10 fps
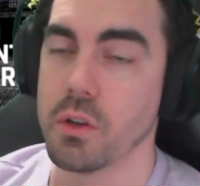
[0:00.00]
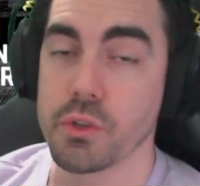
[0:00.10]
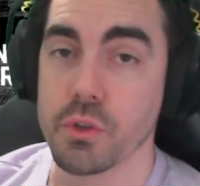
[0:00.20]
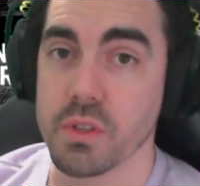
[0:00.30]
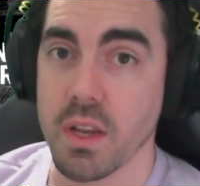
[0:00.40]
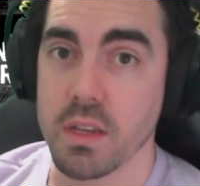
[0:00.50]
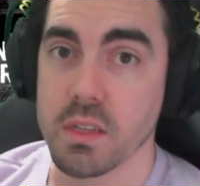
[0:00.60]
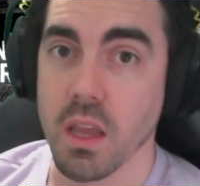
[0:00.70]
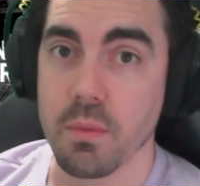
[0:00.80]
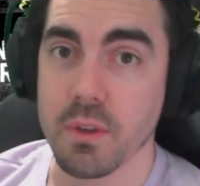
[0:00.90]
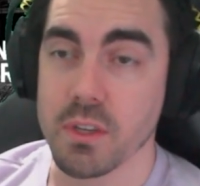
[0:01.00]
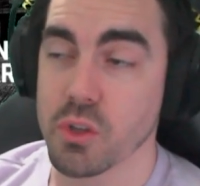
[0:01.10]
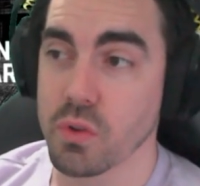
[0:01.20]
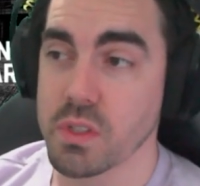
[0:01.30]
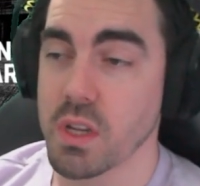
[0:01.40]
So today's game is
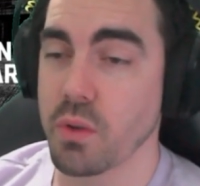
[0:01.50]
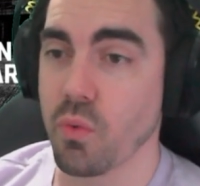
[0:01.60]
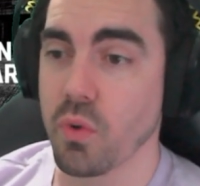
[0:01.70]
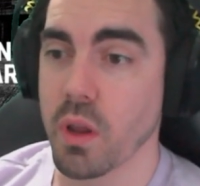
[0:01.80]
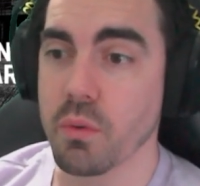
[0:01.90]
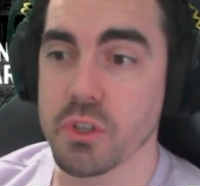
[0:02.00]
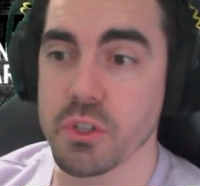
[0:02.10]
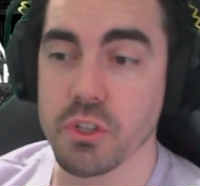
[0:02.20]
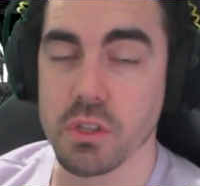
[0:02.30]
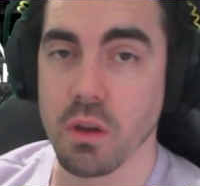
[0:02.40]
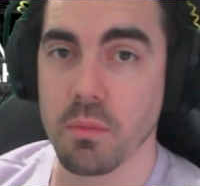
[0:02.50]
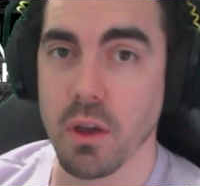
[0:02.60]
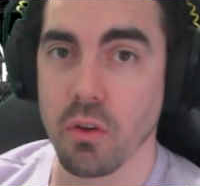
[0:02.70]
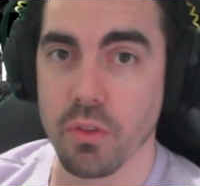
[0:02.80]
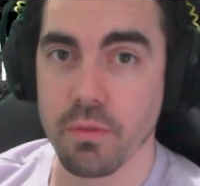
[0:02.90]
Content Warning, which has just come
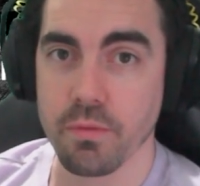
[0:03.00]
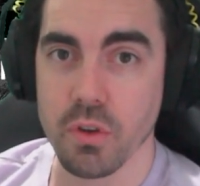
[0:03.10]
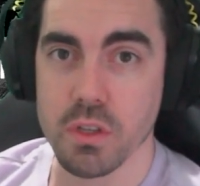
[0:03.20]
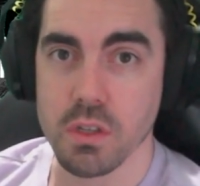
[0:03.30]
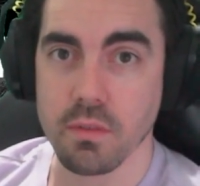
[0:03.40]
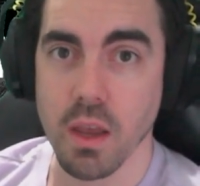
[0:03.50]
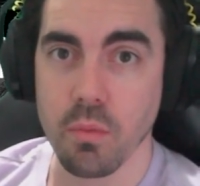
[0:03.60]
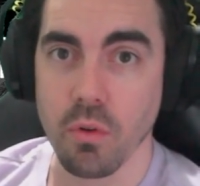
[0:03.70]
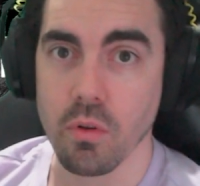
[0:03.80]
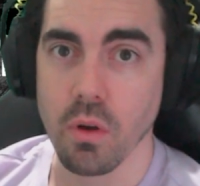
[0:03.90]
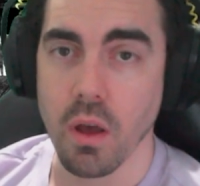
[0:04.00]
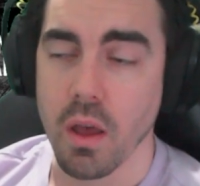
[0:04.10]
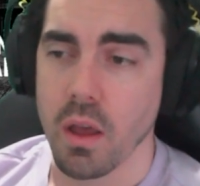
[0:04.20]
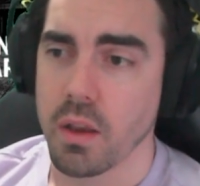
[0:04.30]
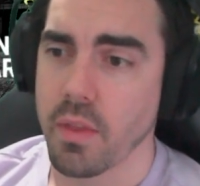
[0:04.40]
out on the 1st of April.
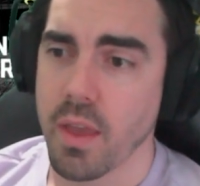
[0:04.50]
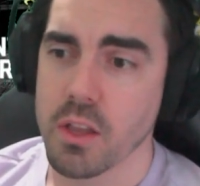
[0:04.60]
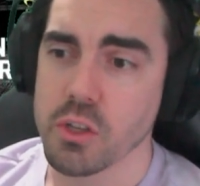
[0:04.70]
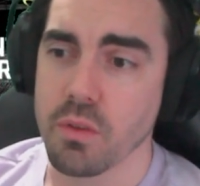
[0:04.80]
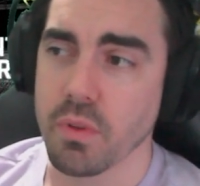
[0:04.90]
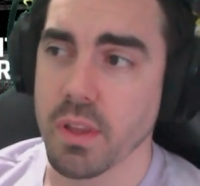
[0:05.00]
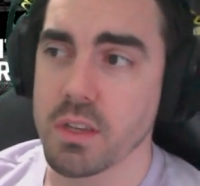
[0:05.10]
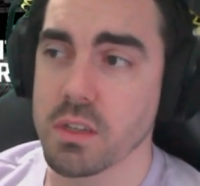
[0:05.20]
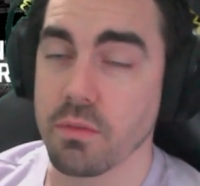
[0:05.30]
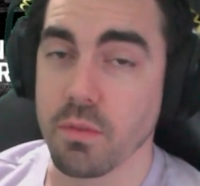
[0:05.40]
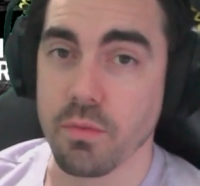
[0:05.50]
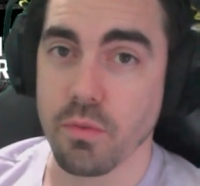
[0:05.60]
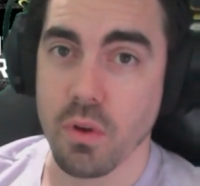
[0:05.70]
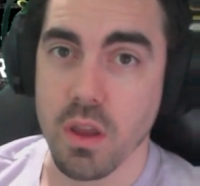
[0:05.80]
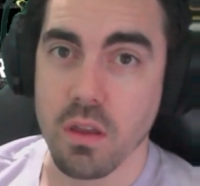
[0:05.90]
Now, they actually released it for
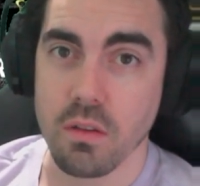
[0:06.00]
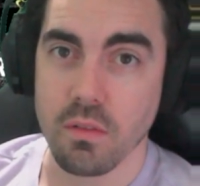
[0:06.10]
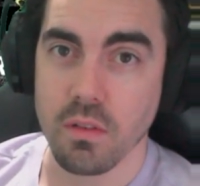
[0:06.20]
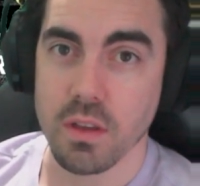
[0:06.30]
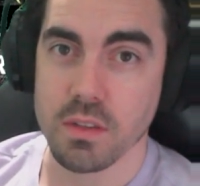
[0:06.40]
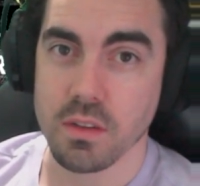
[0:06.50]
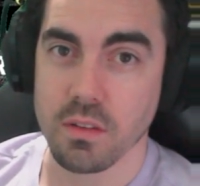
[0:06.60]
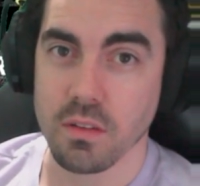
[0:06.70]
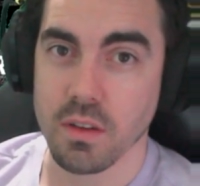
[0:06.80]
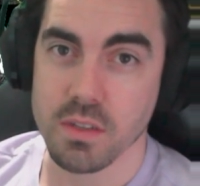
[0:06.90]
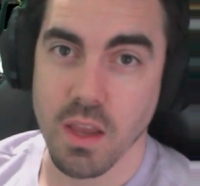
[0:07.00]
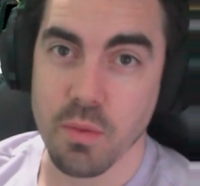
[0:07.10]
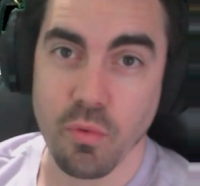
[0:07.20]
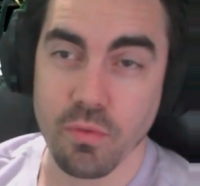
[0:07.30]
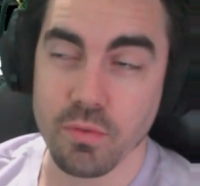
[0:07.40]
free as an
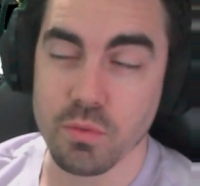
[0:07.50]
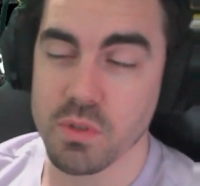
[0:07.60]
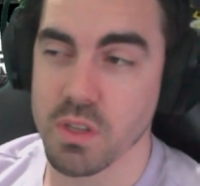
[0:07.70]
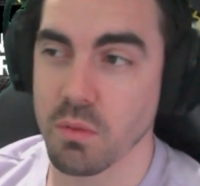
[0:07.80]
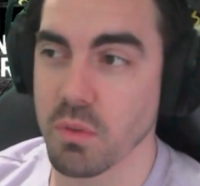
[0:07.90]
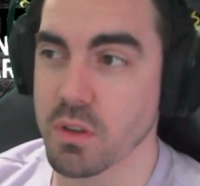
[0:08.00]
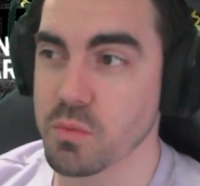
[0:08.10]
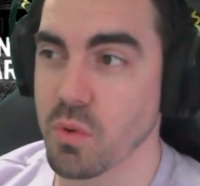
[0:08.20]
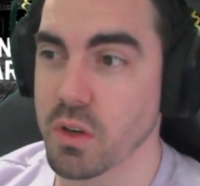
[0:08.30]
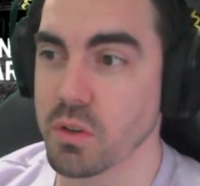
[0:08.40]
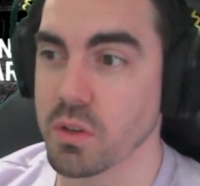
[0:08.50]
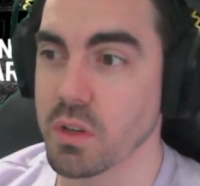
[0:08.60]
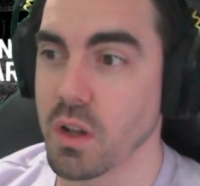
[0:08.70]
April Fool's thing, because why not?